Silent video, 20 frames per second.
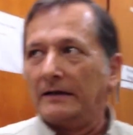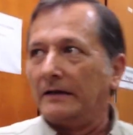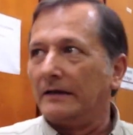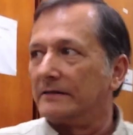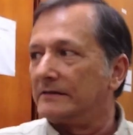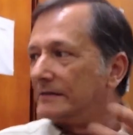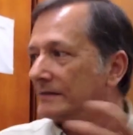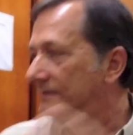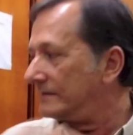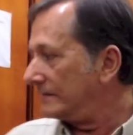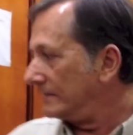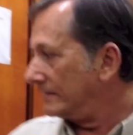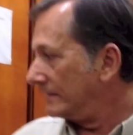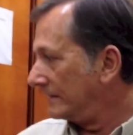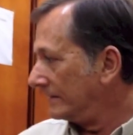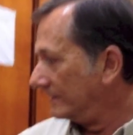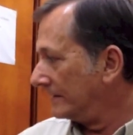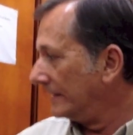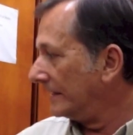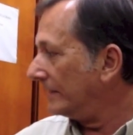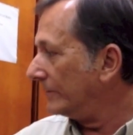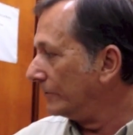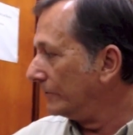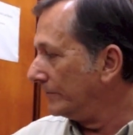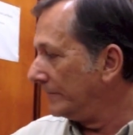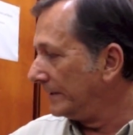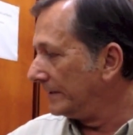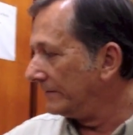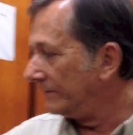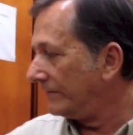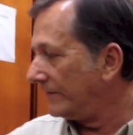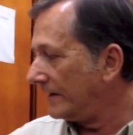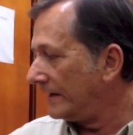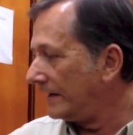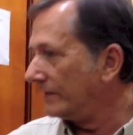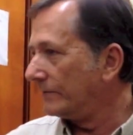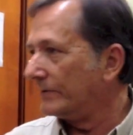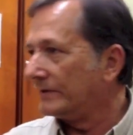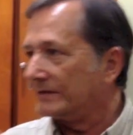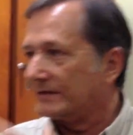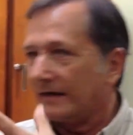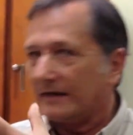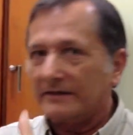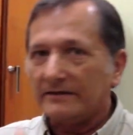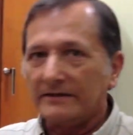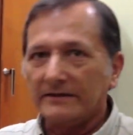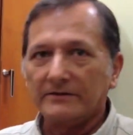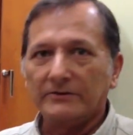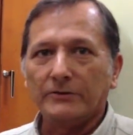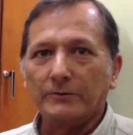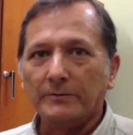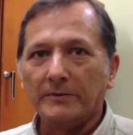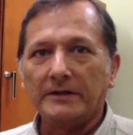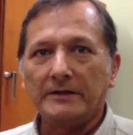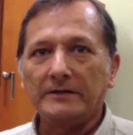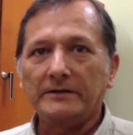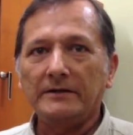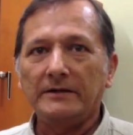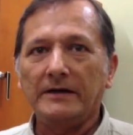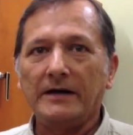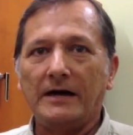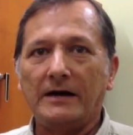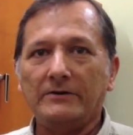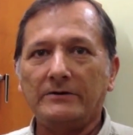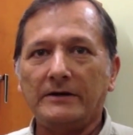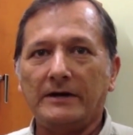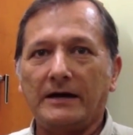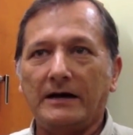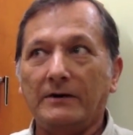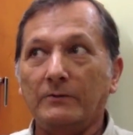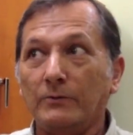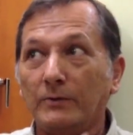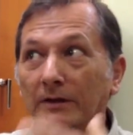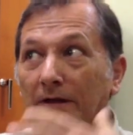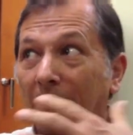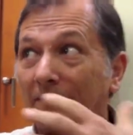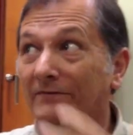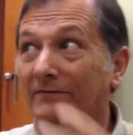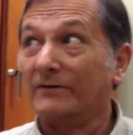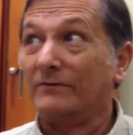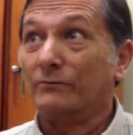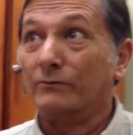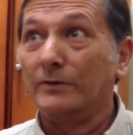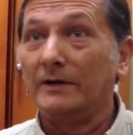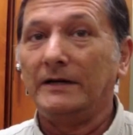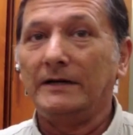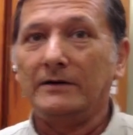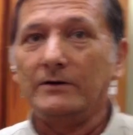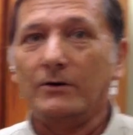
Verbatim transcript: It's dehumidified, we take the humidity out, and we have it really